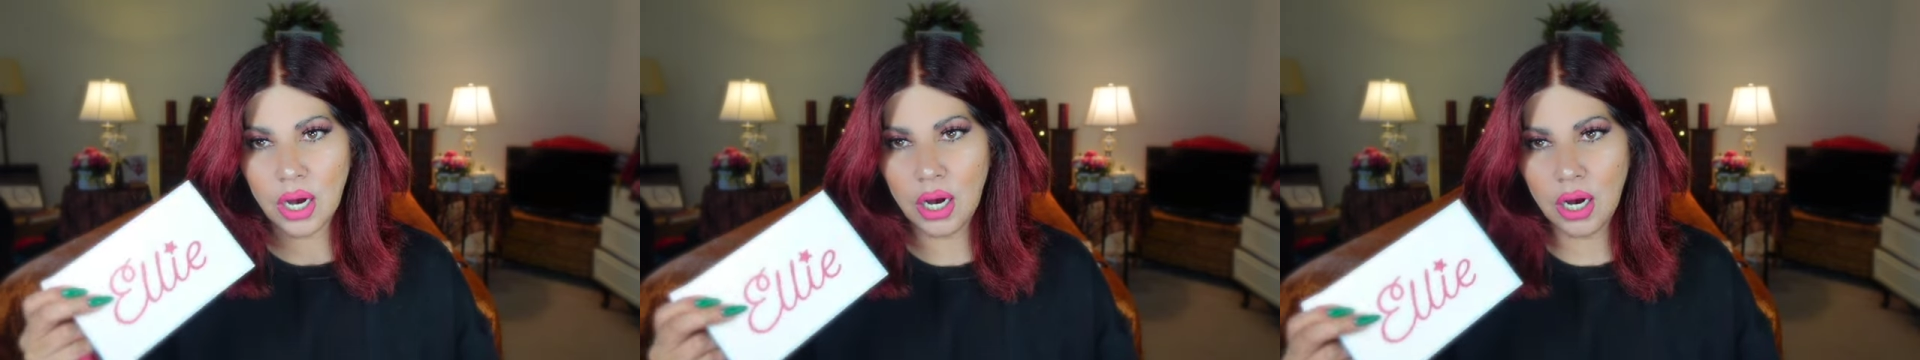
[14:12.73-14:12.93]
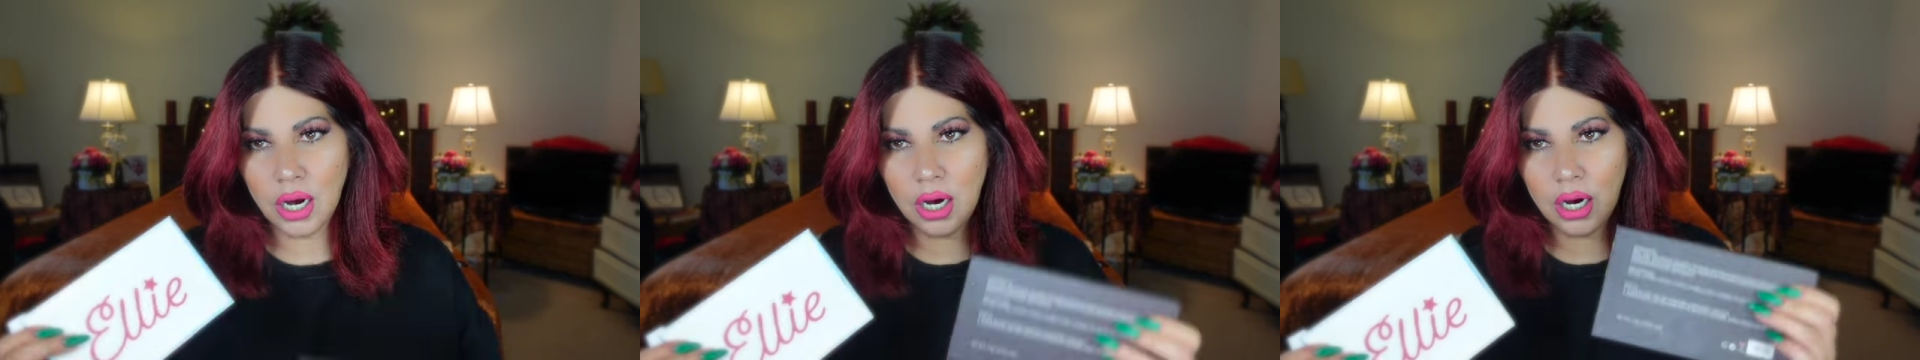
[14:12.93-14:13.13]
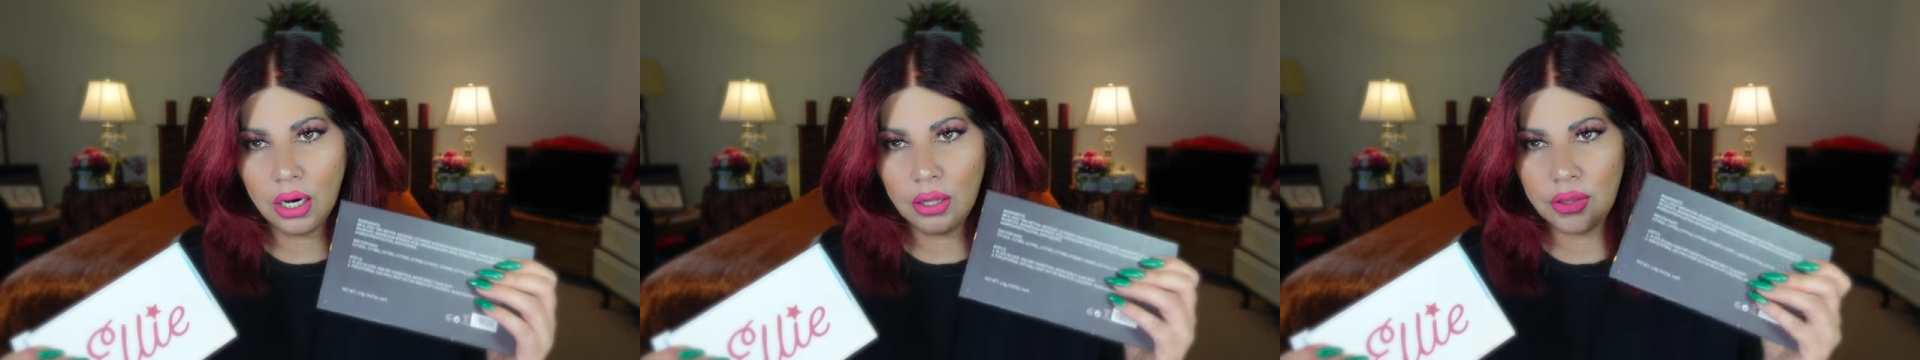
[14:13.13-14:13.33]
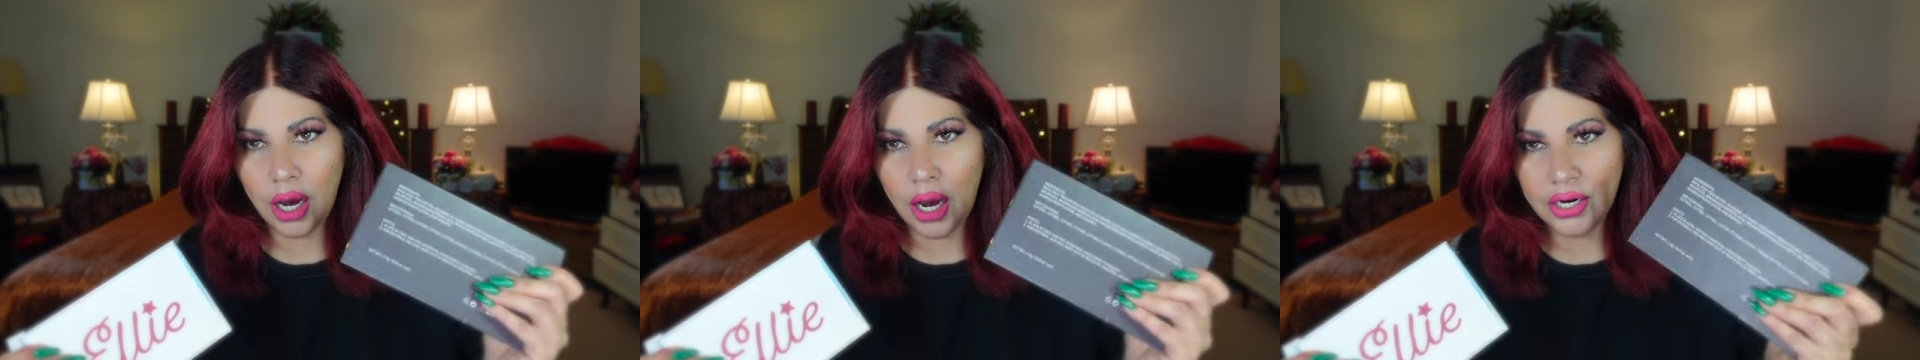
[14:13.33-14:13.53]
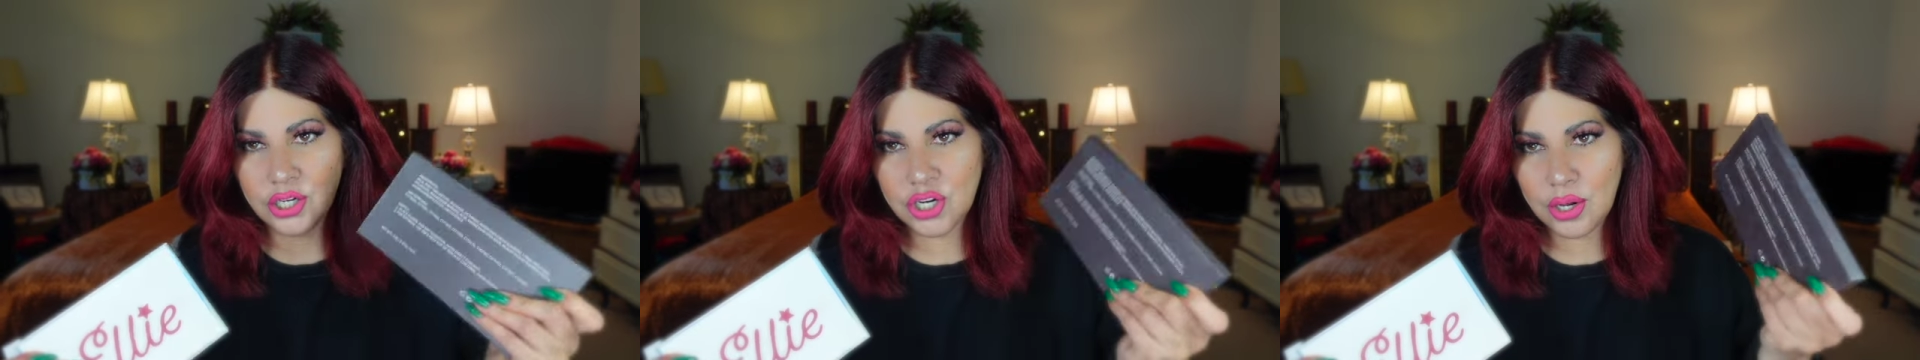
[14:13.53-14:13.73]
uh, the
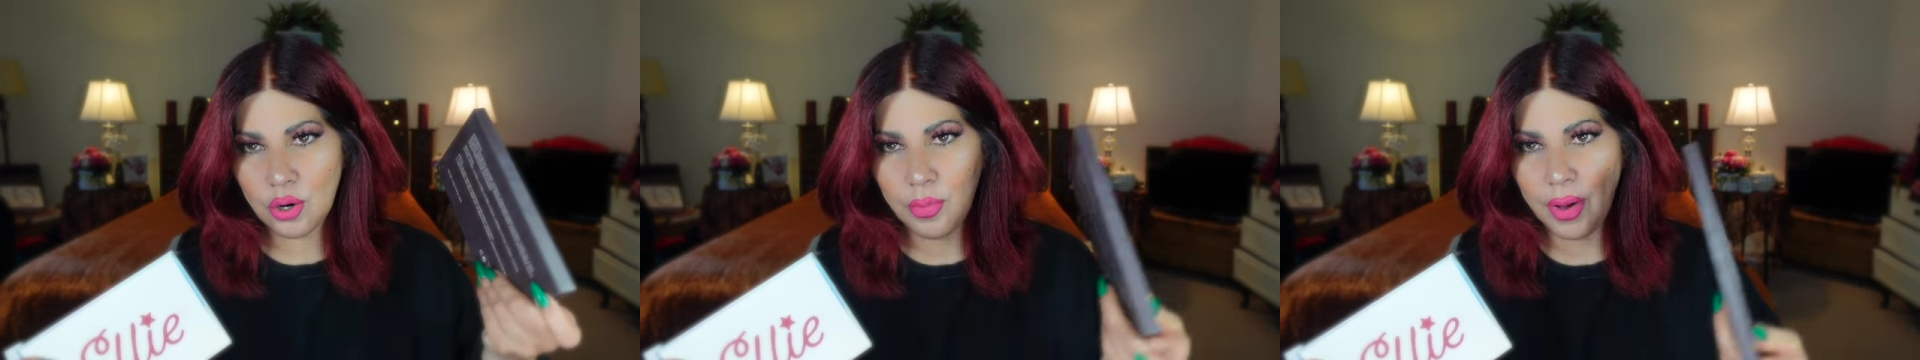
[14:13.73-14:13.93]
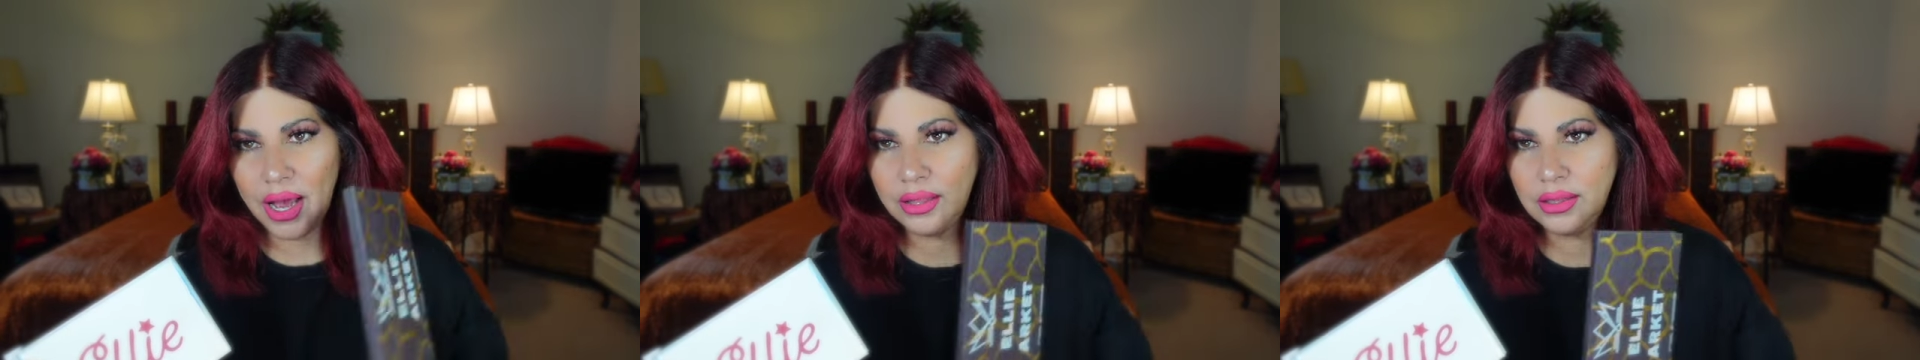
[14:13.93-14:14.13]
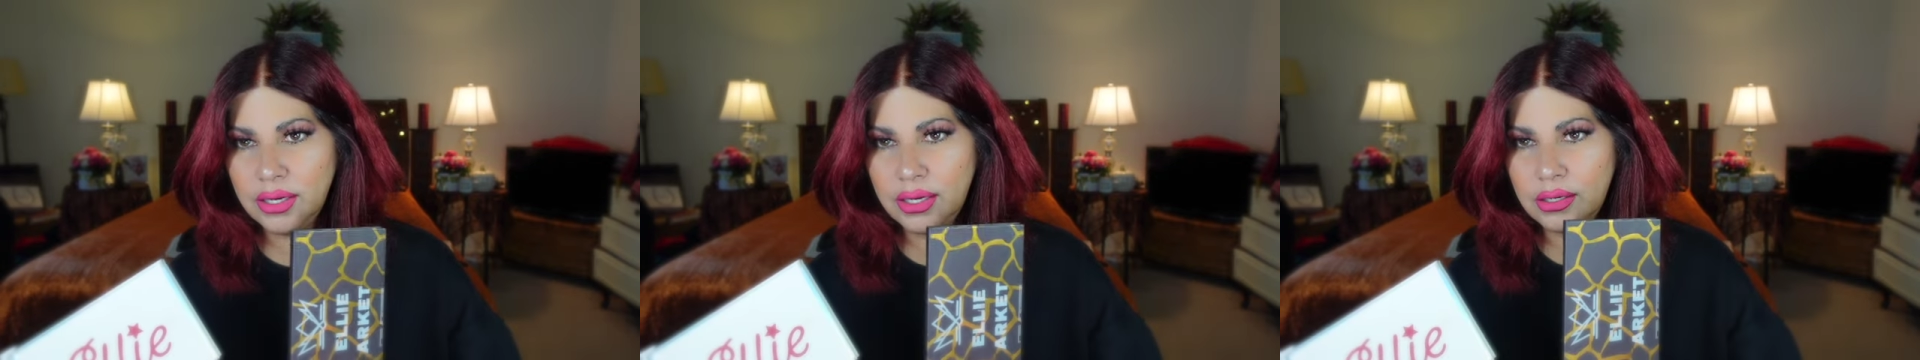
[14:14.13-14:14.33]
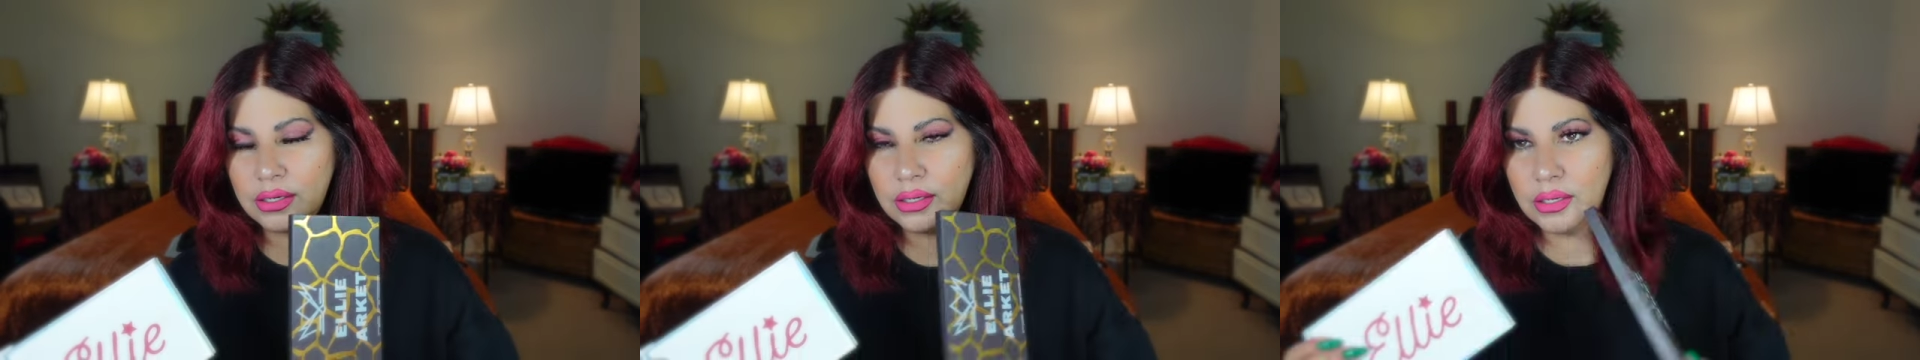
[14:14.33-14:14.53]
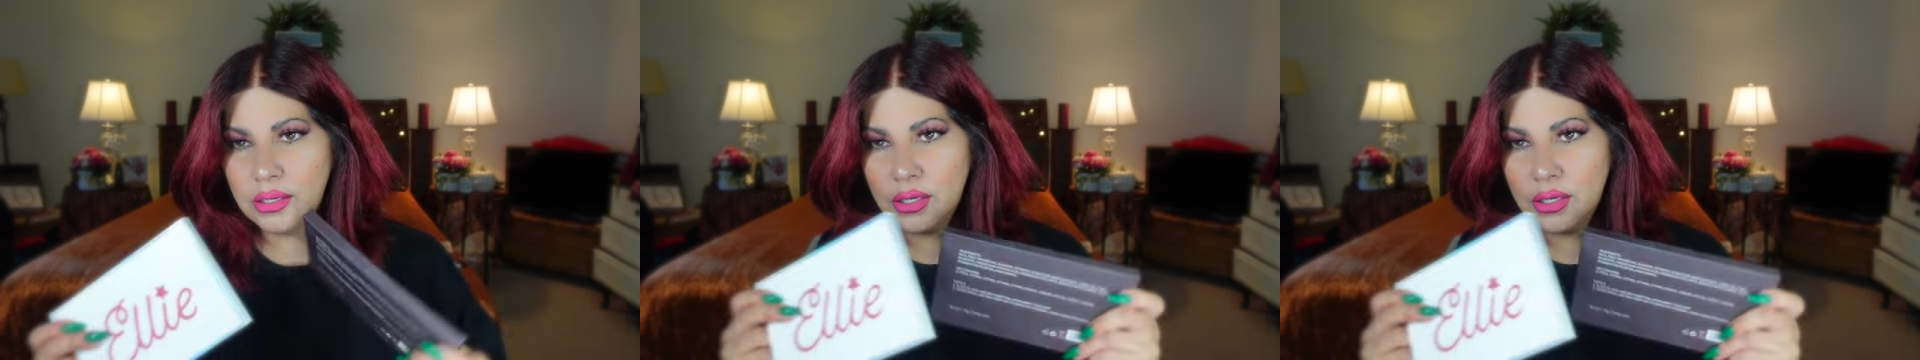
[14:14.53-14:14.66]
eyeshadow palette,